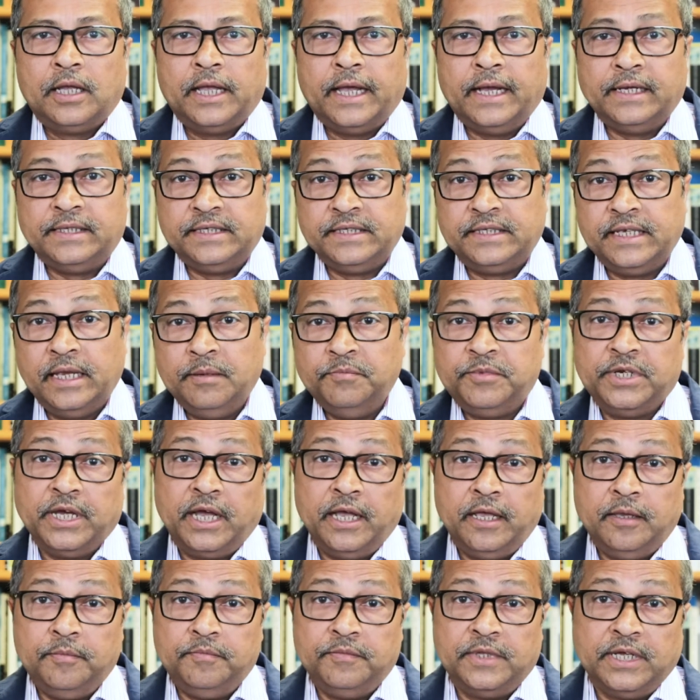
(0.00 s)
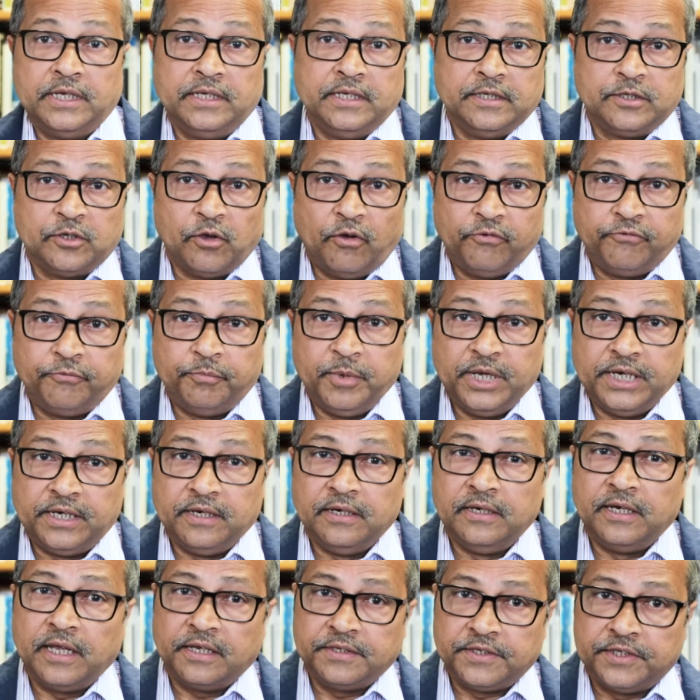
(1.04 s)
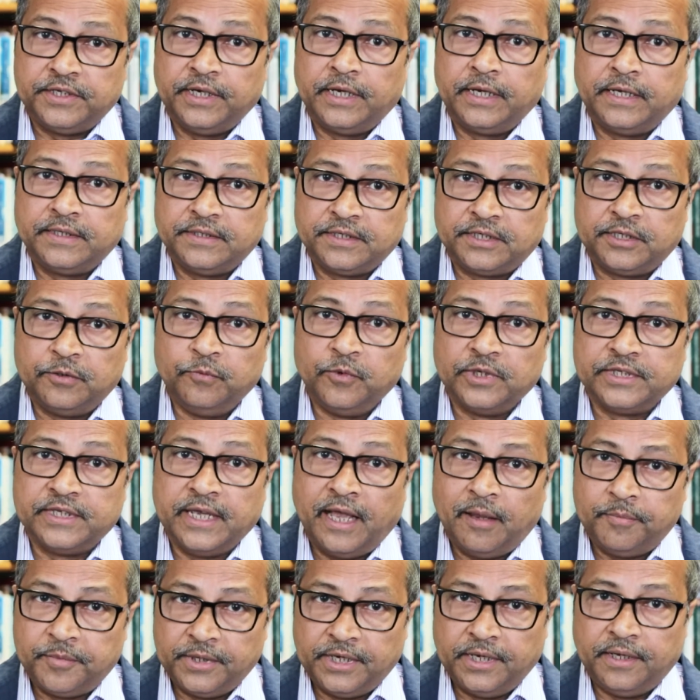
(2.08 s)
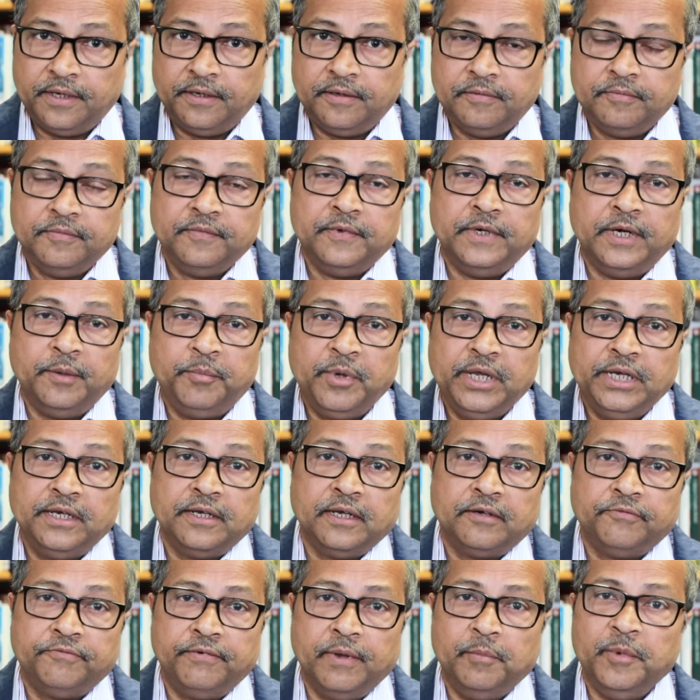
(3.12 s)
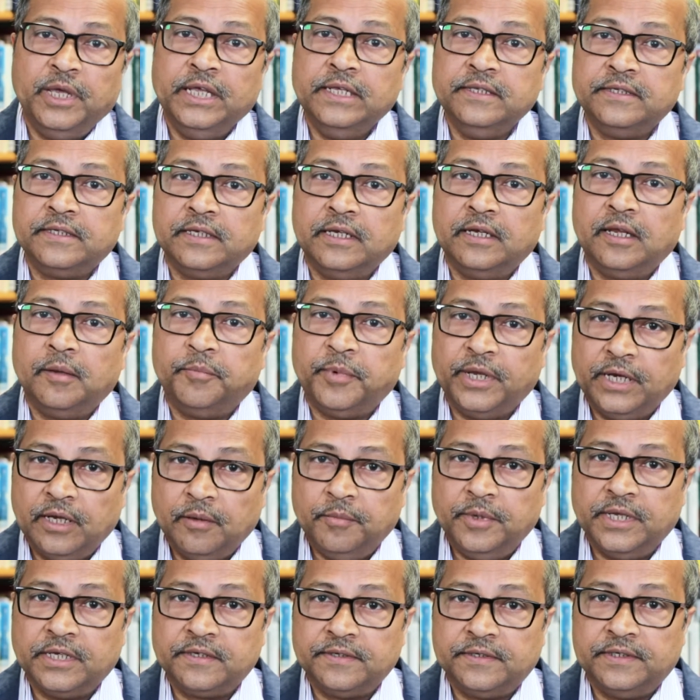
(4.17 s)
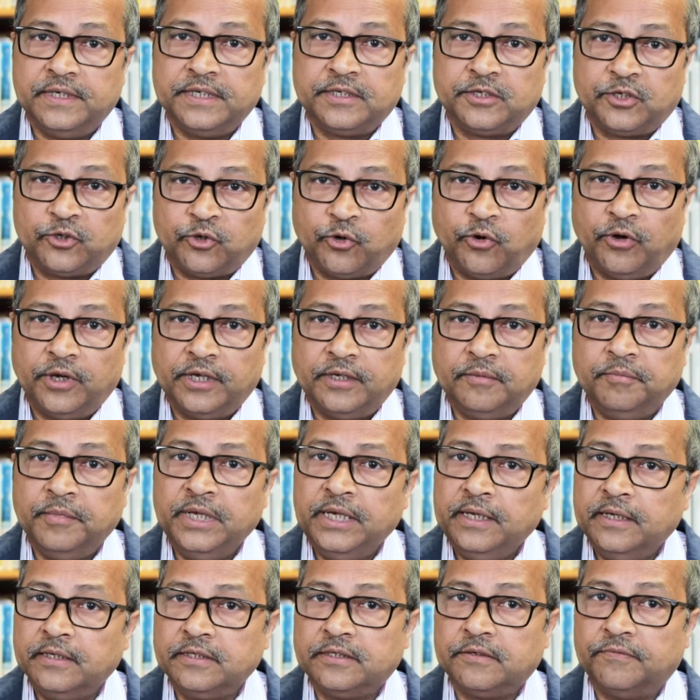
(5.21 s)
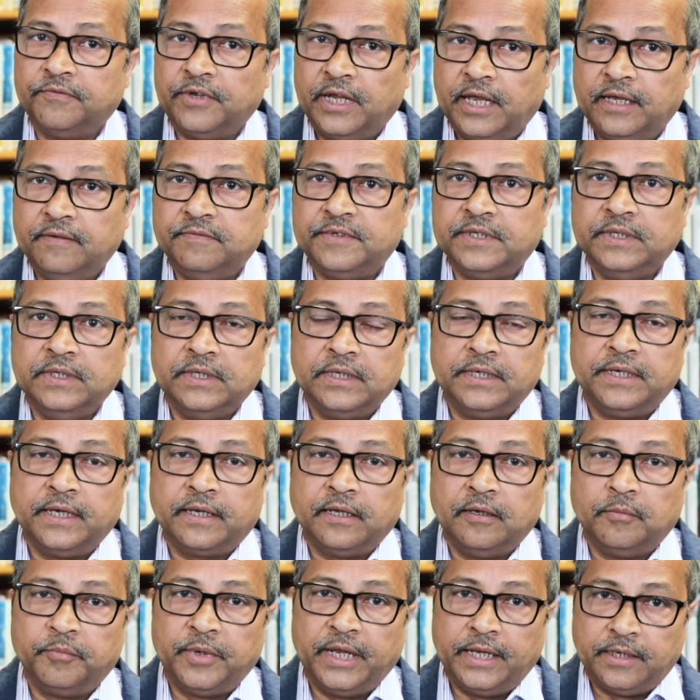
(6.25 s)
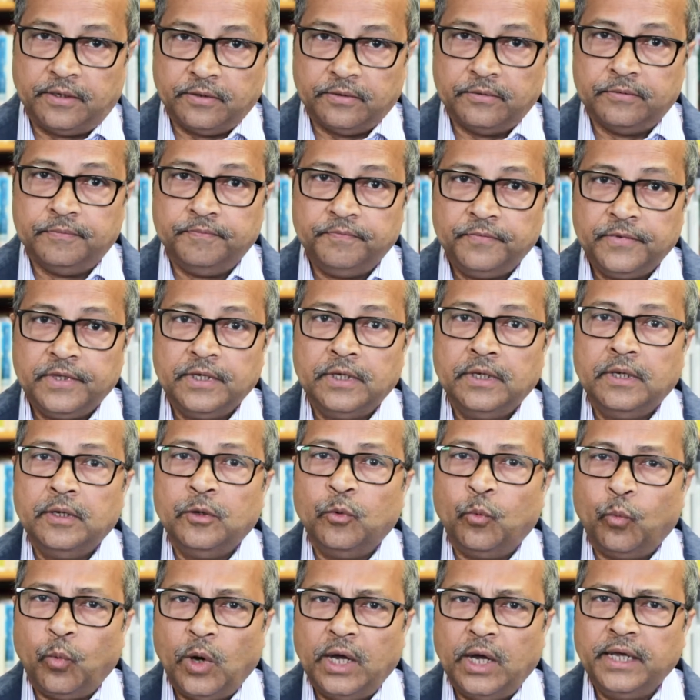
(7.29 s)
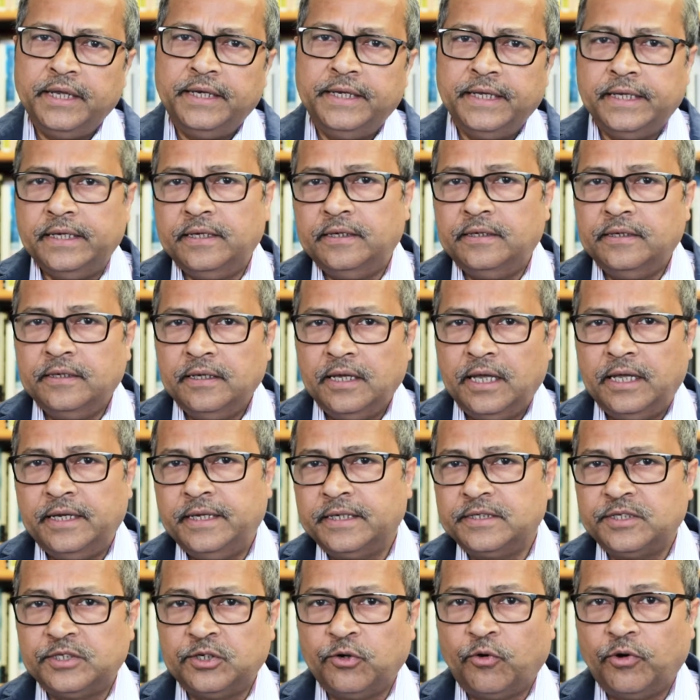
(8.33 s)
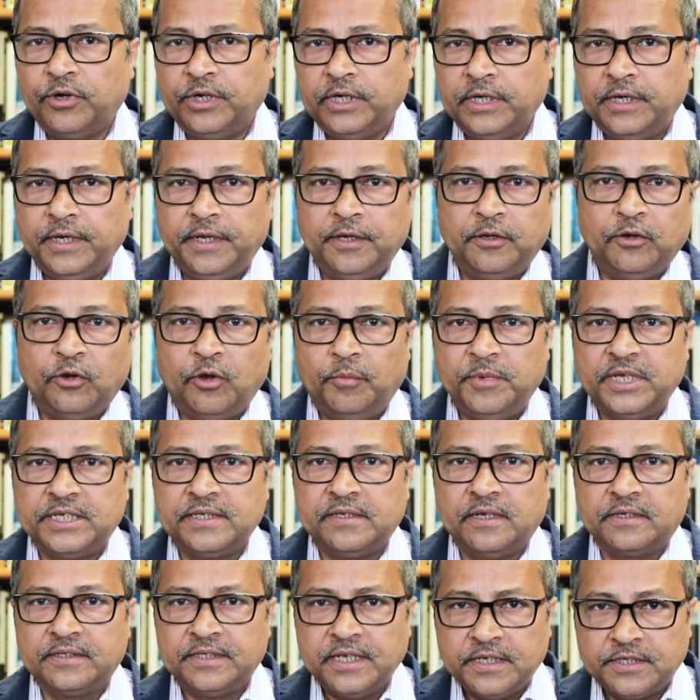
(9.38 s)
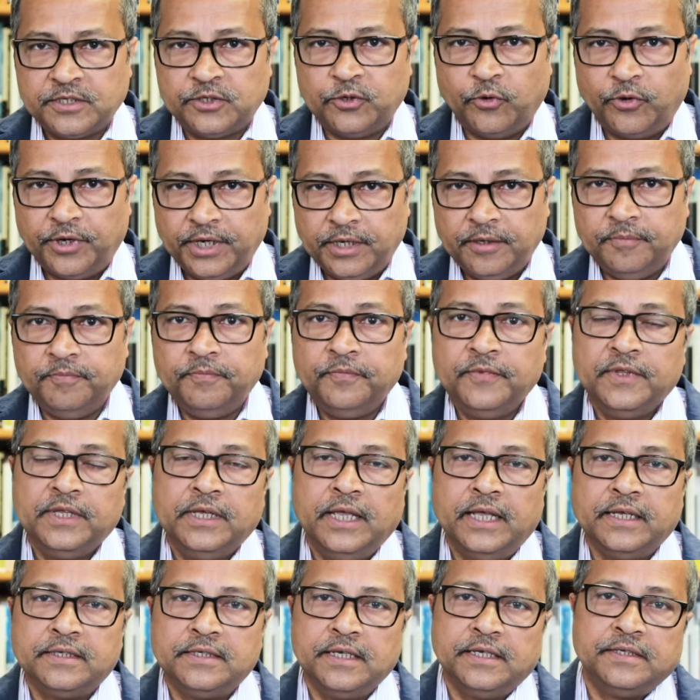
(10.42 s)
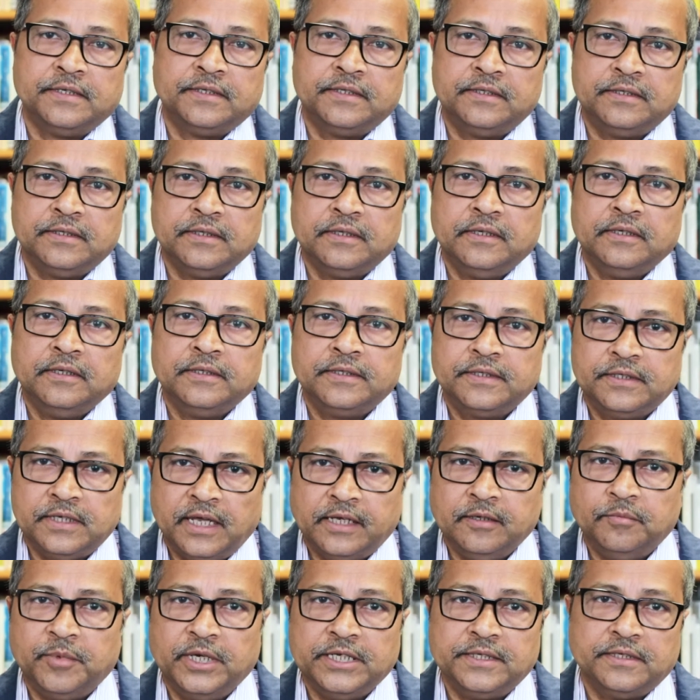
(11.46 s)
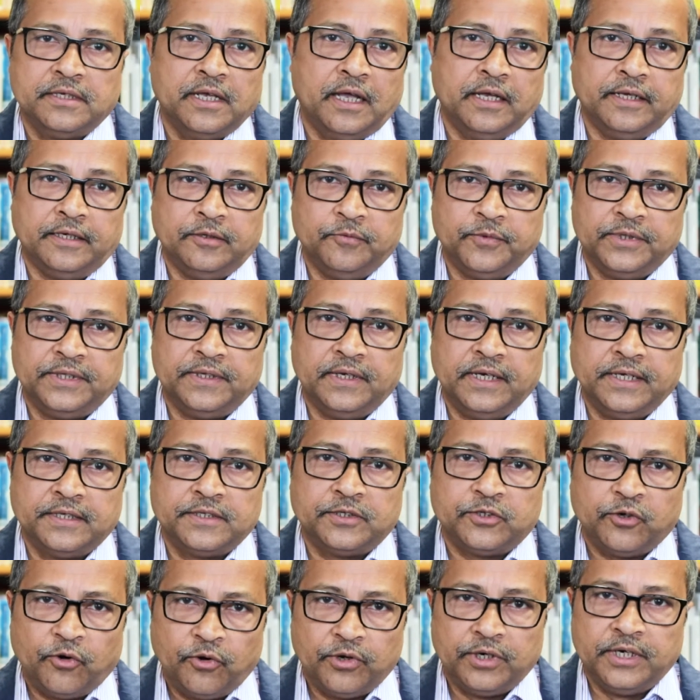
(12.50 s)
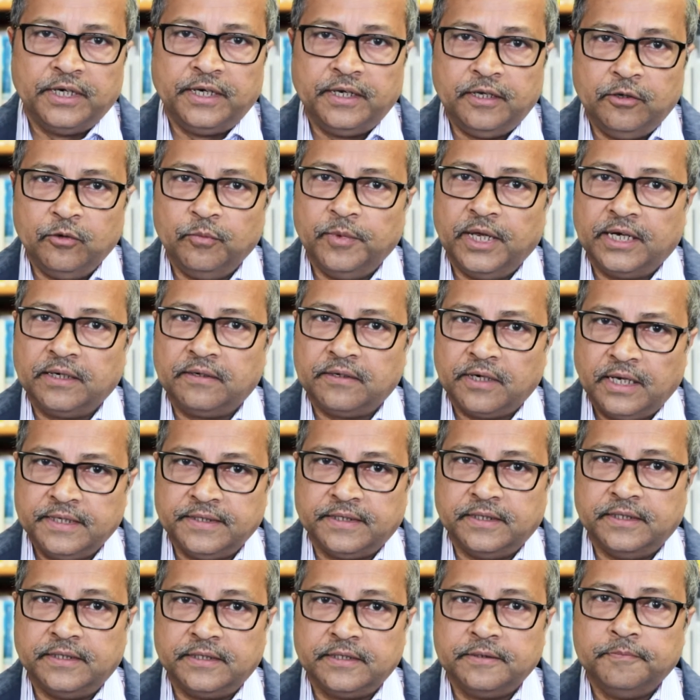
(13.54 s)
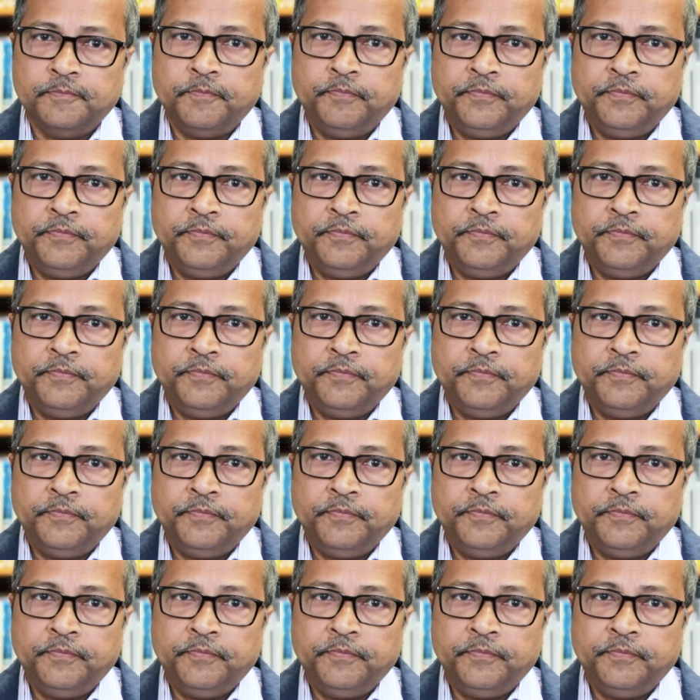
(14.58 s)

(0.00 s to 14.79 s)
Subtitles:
At the same time that this offbeat industrialization was happening, repeated famines and epidemics destroyed millions of lives in the Deccan Plateau. Why did an extraordinary economic success story exist side by side with an extraordinary human crisis?